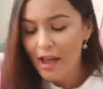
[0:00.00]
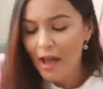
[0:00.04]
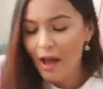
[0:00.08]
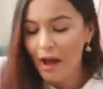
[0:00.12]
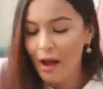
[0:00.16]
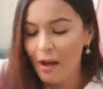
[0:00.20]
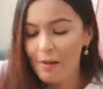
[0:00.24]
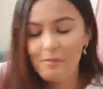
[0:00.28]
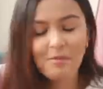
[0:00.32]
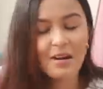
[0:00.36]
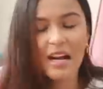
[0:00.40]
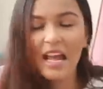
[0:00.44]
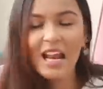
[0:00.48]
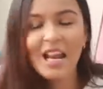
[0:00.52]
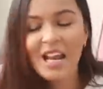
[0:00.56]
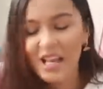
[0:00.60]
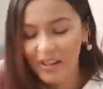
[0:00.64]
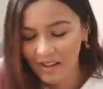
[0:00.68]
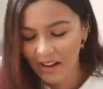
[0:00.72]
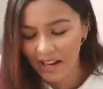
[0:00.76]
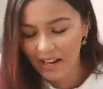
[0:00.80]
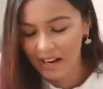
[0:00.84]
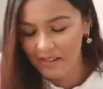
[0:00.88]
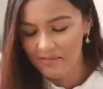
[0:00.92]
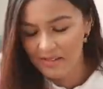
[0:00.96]
But
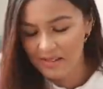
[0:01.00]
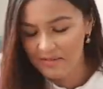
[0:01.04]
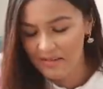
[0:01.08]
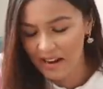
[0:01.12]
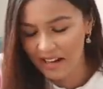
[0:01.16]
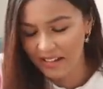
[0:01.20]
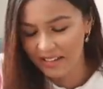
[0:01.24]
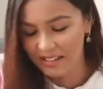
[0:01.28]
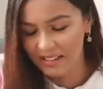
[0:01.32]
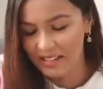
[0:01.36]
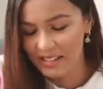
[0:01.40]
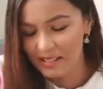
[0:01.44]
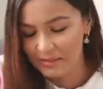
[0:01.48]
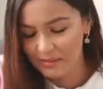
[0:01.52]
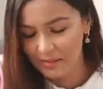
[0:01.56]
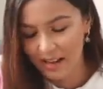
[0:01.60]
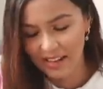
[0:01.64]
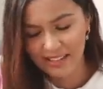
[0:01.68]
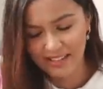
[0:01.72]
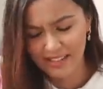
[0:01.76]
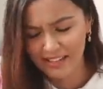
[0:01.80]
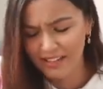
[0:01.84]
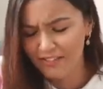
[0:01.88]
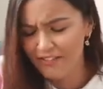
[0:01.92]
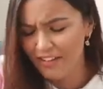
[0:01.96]
coming back to this
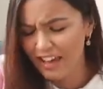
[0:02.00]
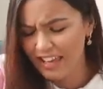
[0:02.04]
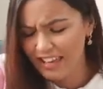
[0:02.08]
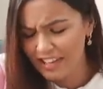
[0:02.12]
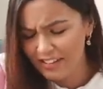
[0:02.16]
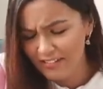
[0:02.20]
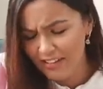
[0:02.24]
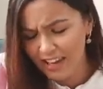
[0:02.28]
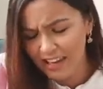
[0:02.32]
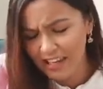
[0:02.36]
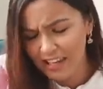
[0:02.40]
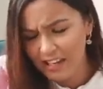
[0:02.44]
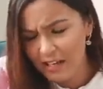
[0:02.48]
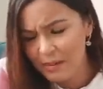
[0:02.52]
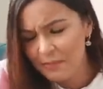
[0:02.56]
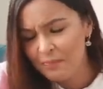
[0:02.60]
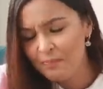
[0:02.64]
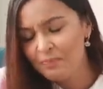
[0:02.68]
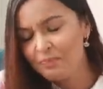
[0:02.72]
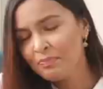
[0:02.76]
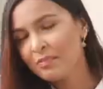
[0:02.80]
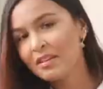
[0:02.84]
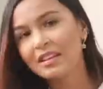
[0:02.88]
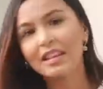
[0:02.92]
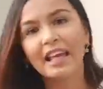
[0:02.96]
pasta, very, very
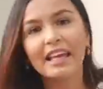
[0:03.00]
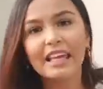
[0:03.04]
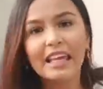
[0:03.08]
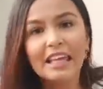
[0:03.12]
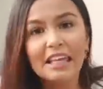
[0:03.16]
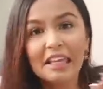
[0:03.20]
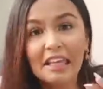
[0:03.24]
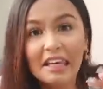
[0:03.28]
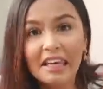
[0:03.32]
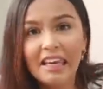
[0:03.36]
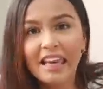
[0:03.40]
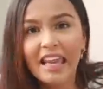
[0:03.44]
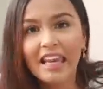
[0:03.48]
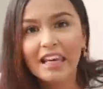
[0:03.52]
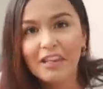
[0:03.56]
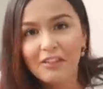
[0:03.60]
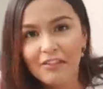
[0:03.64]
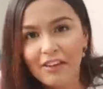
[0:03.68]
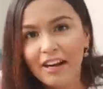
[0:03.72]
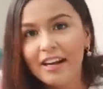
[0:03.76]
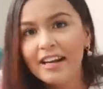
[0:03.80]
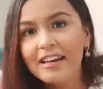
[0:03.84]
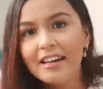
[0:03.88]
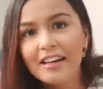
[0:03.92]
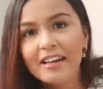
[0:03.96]
like
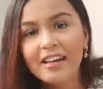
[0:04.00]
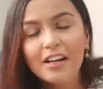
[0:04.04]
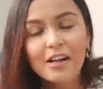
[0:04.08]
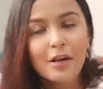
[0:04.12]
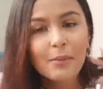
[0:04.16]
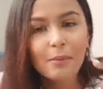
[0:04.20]
irrelevant,